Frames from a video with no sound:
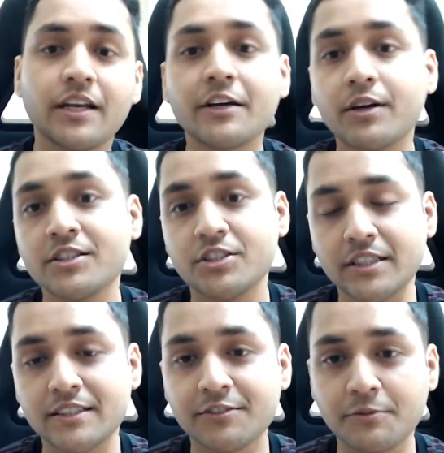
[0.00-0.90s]

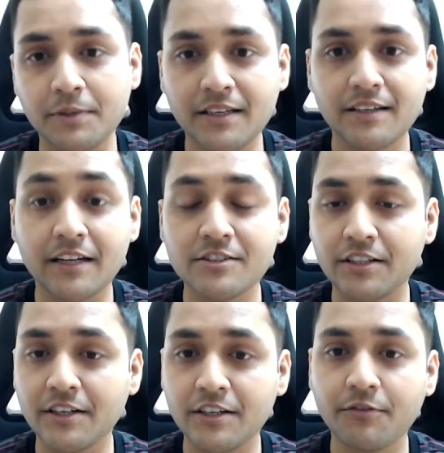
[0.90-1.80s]
questions to be
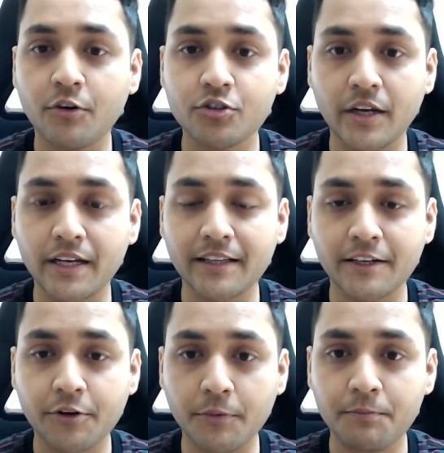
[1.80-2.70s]
considered for joining the group,